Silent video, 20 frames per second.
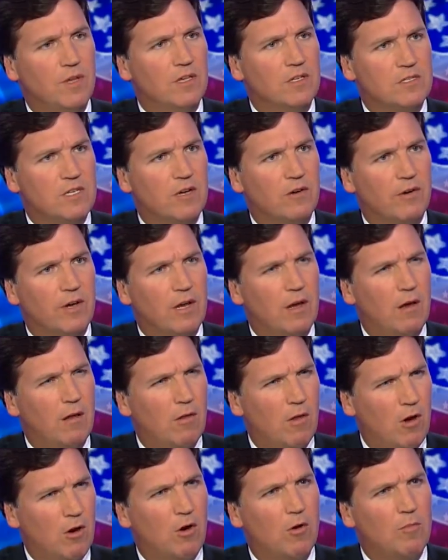military
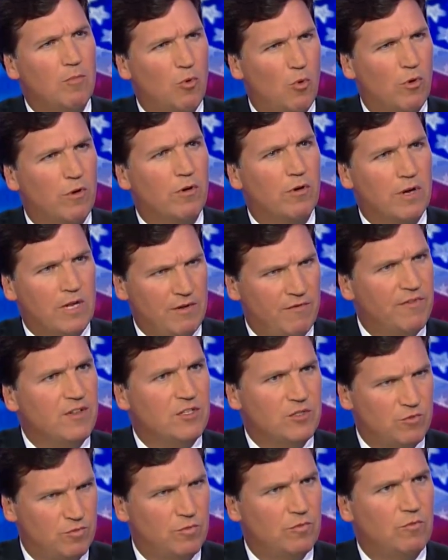along our border if
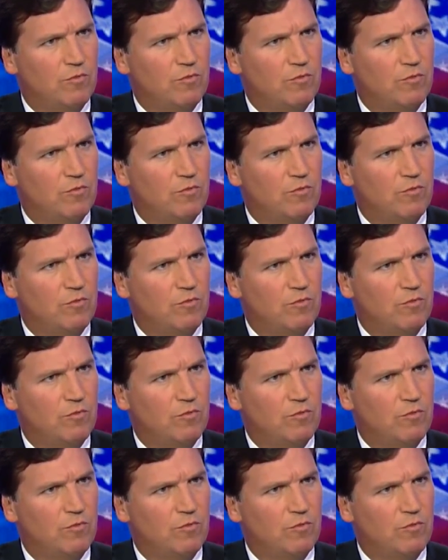it's